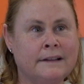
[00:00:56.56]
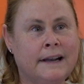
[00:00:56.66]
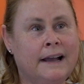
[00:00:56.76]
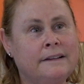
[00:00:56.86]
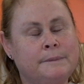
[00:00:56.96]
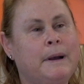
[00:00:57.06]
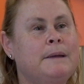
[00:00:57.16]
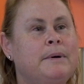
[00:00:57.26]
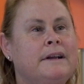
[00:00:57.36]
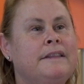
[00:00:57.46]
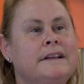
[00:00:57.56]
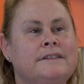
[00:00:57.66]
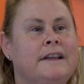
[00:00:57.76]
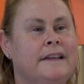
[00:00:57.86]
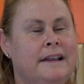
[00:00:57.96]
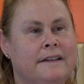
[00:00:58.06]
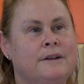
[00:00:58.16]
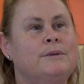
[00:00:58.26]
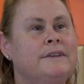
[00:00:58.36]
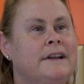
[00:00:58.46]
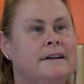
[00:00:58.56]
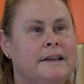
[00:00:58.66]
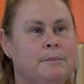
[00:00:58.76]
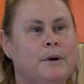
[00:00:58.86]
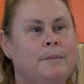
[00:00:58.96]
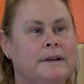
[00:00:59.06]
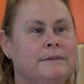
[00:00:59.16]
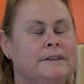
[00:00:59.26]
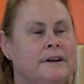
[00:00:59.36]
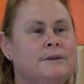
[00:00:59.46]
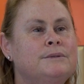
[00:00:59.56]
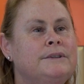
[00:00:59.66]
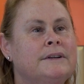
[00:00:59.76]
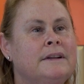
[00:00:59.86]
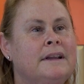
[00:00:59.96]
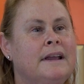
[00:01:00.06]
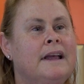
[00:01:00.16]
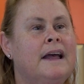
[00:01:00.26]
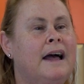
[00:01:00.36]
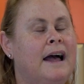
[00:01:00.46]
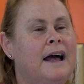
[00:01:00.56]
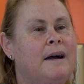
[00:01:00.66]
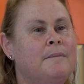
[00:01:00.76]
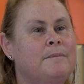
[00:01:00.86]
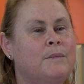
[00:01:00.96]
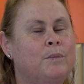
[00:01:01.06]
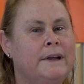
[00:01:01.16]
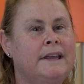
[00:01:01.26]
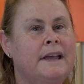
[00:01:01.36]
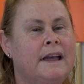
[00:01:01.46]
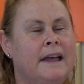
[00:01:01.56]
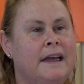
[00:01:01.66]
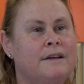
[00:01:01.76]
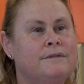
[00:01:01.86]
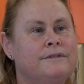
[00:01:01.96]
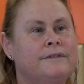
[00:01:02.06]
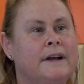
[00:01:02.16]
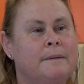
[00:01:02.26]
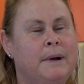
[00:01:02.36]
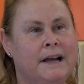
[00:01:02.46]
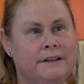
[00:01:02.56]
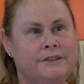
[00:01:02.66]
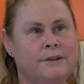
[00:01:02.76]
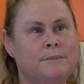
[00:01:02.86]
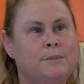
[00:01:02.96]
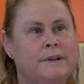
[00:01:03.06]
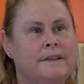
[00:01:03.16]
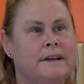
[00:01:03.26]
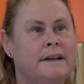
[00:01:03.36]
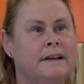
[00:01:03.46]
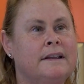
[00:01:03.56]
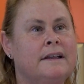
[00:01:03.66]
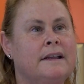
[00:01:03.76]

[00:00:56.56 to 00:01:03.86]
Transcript: glass, paper, things like that, they also now get properly recycled. We have a partnership with a